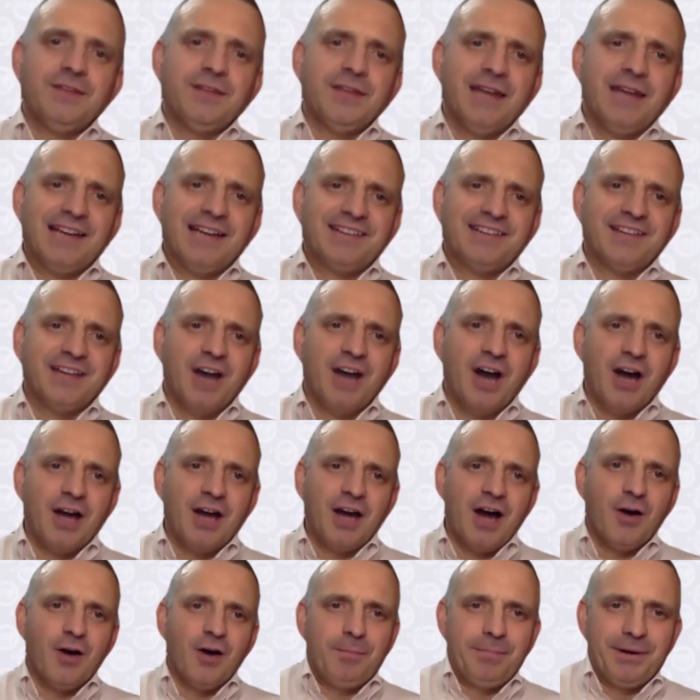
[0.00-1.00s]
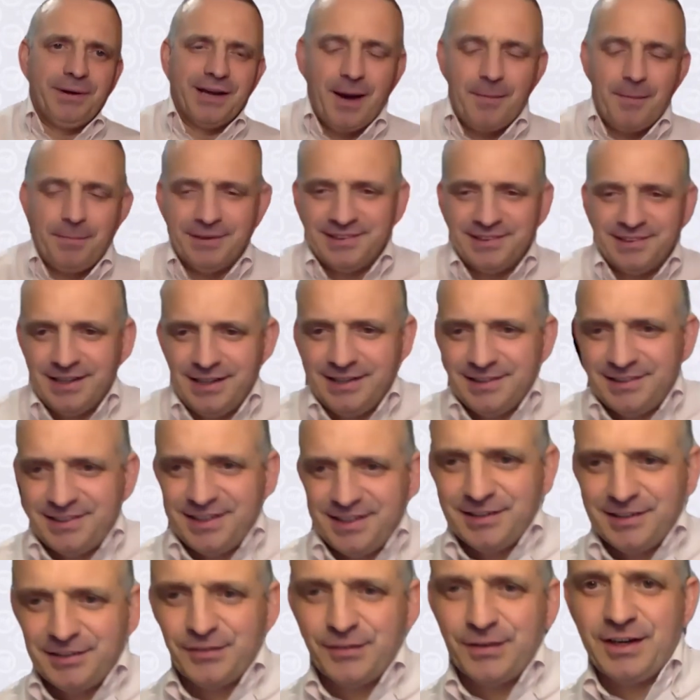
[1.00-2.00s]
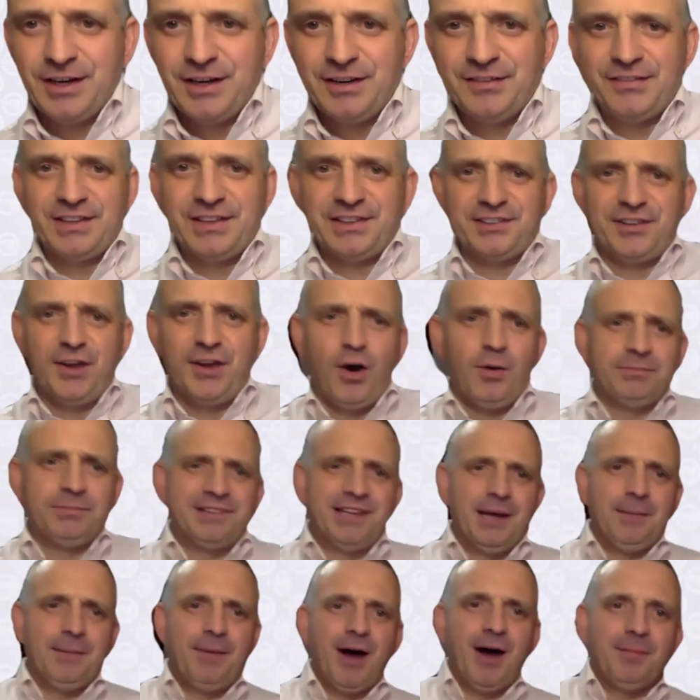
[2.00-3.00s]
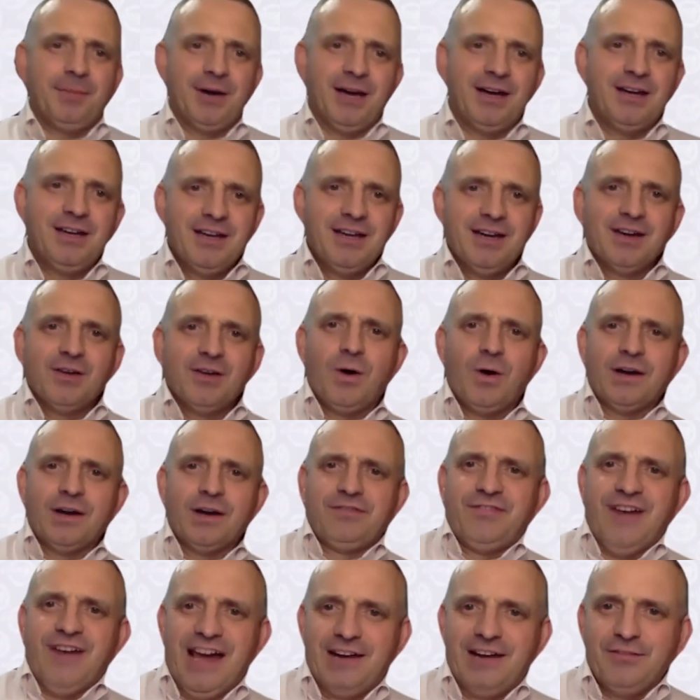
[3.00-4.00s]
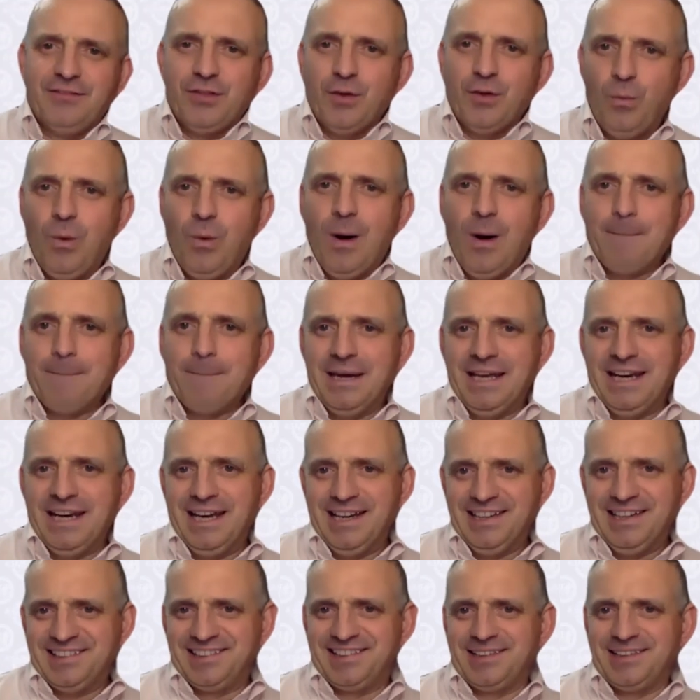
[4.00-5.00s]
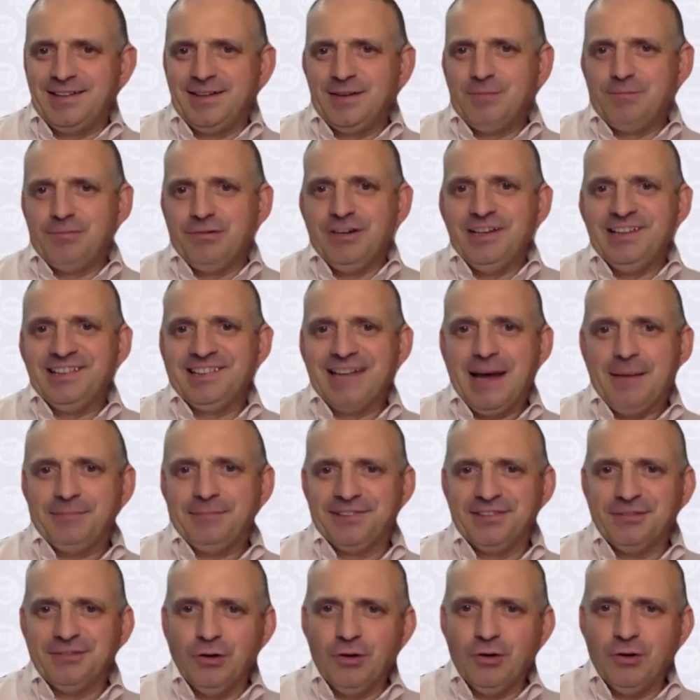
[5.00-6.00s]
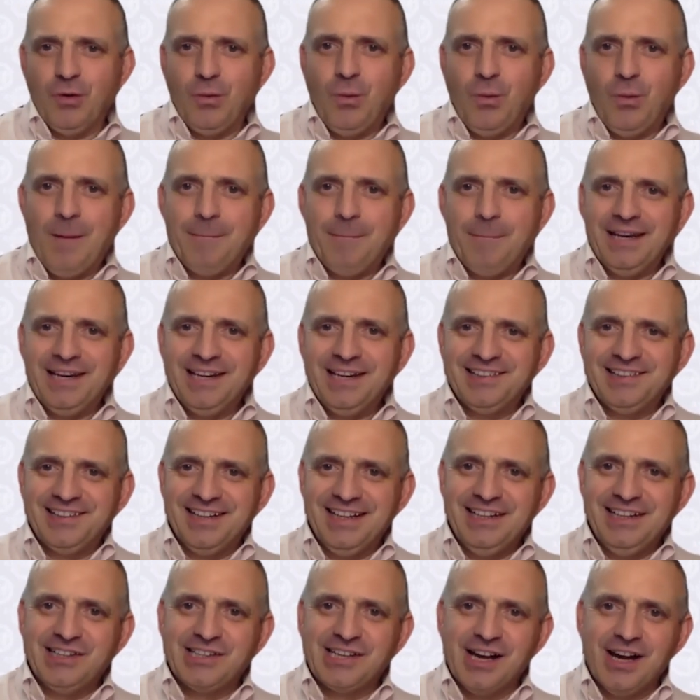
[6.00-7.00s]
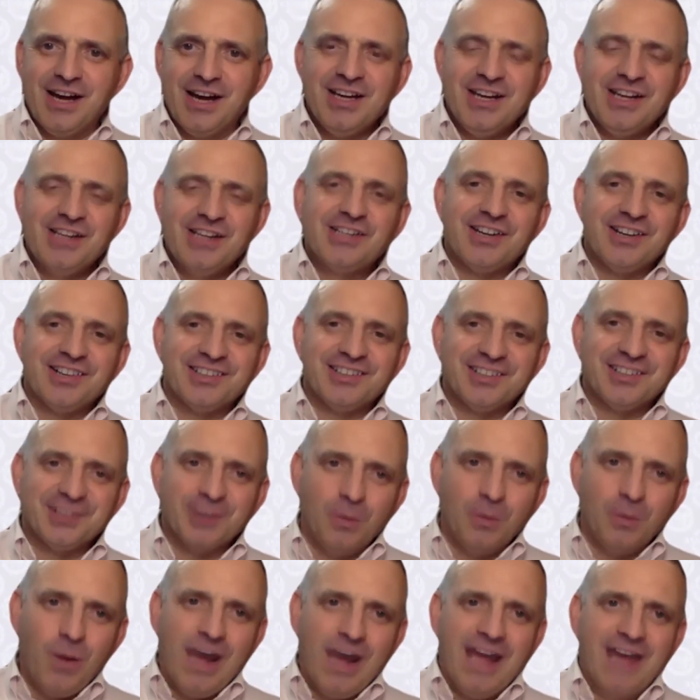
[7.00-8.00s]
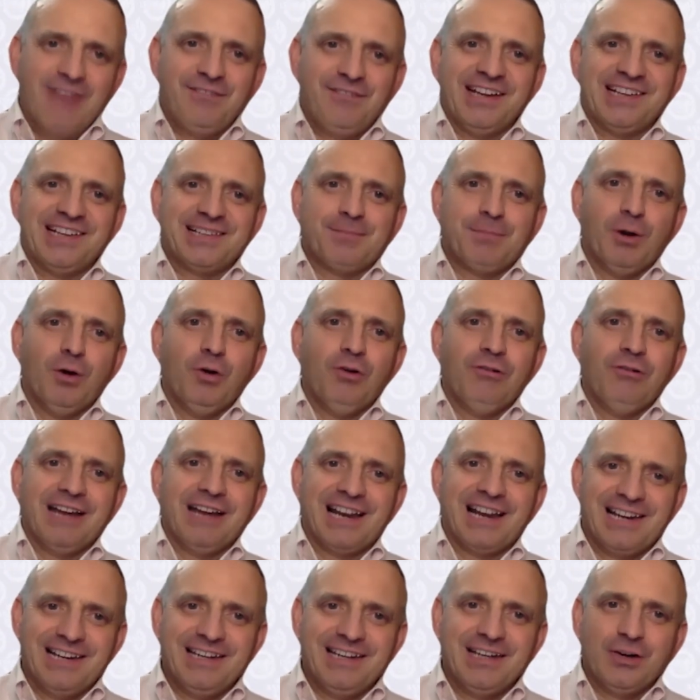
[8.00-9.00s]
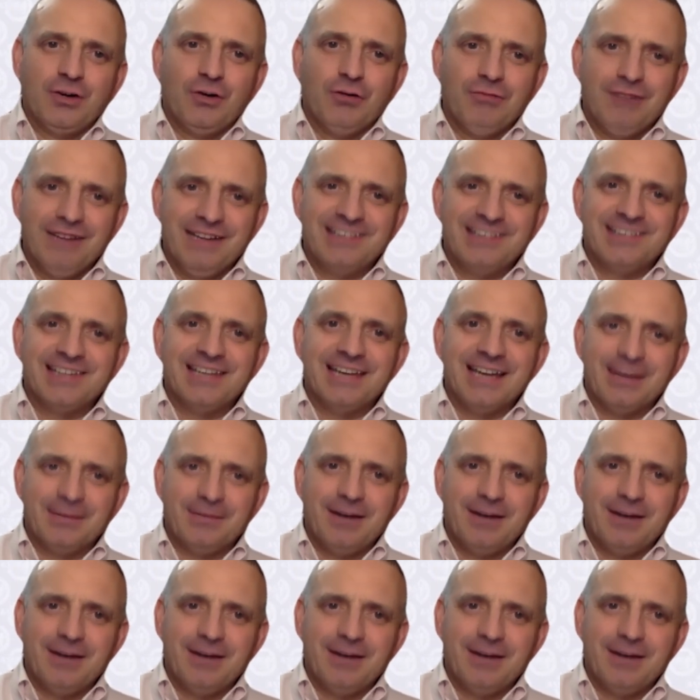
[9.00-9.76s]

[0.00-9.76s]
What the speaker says: next thing I would pick up is, in terms of a top tip, I'm quite a fan of the 1-minute preceptor or the 1-minute teacher, just as a way of exploring clinical reasoning.